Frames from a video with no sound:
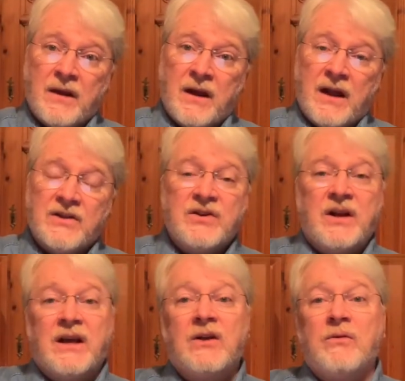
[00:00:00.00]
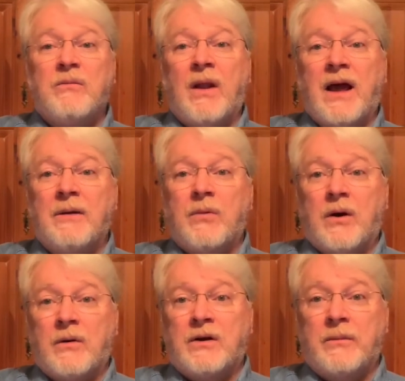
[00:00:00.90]
and it's going to end with blind
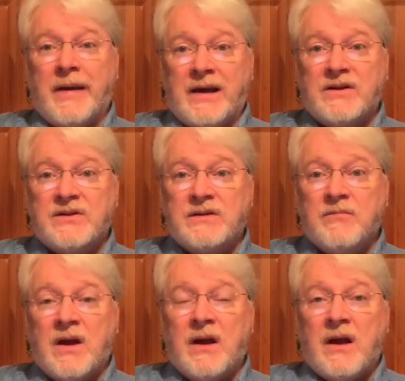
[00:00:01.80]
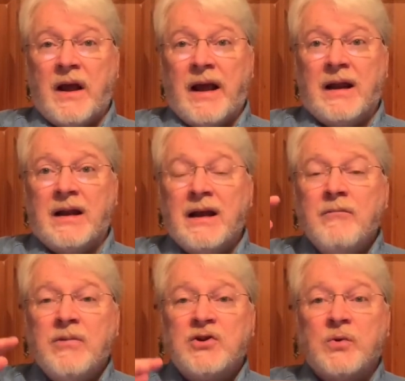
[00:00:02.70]
Bartimaeus. And
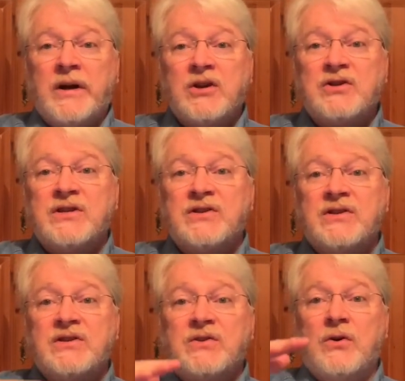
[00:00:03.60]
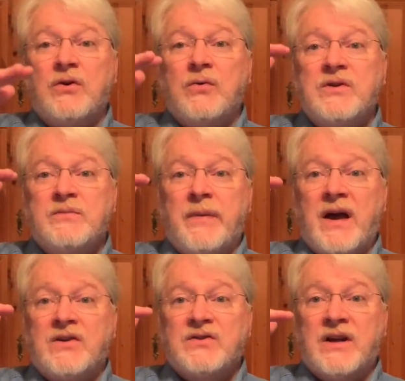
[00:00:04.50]
in between, Jesus is going to do his
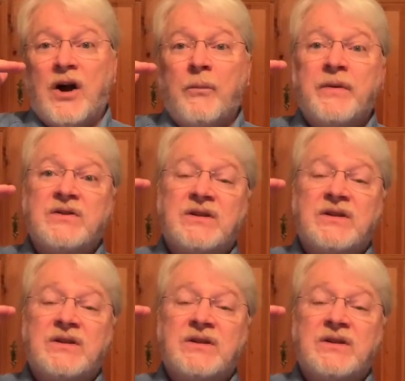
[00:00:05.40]
best to help his